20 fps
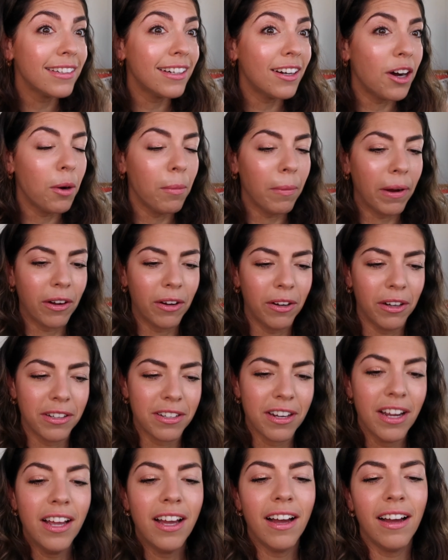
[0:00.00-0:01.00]
Oh my
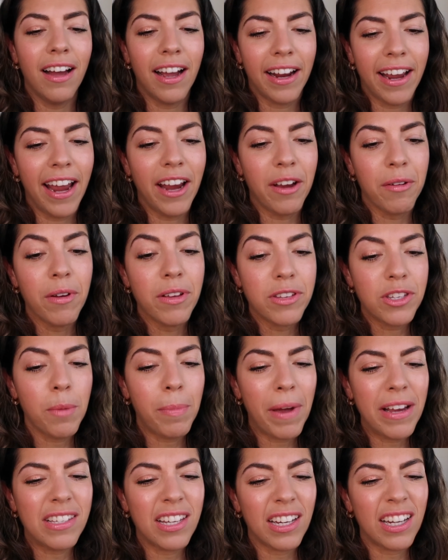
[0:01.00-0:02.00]
god. Okay, so
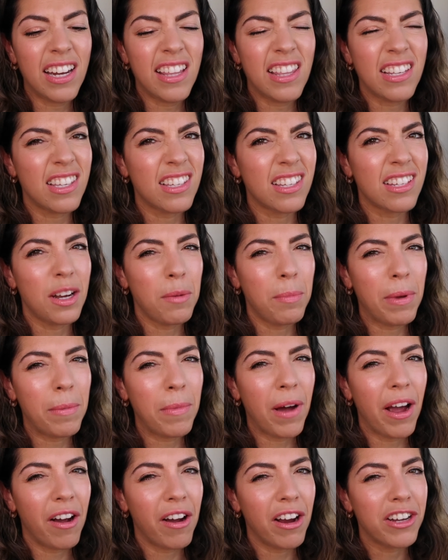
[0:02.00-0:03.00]
basically this is going to be
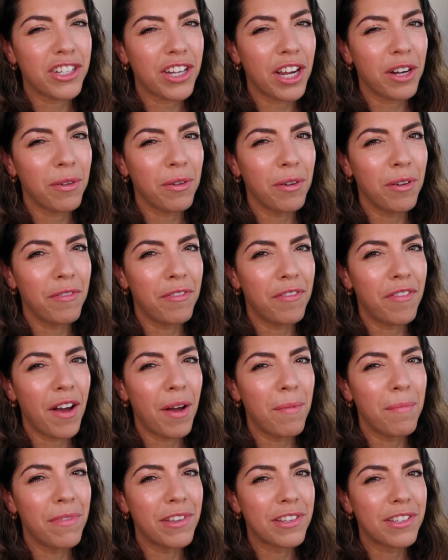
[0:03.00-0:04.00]
my eyeshadow of
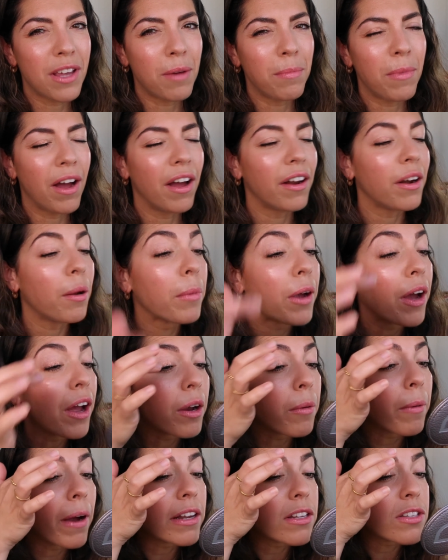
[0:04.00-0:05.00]
the summer, and I'm
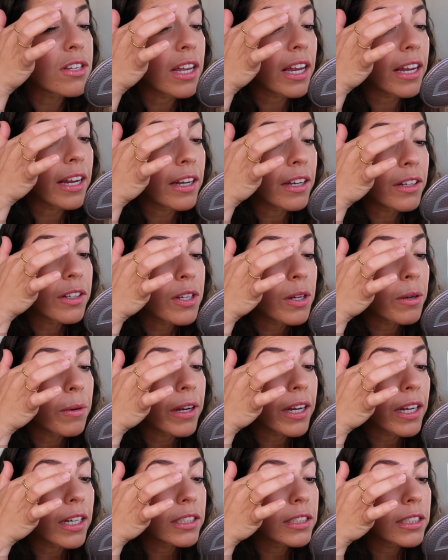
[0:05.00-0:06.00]
going away in 2
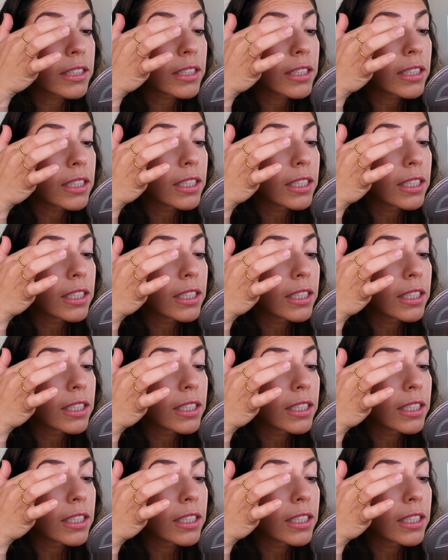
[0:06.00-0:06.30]
weeks.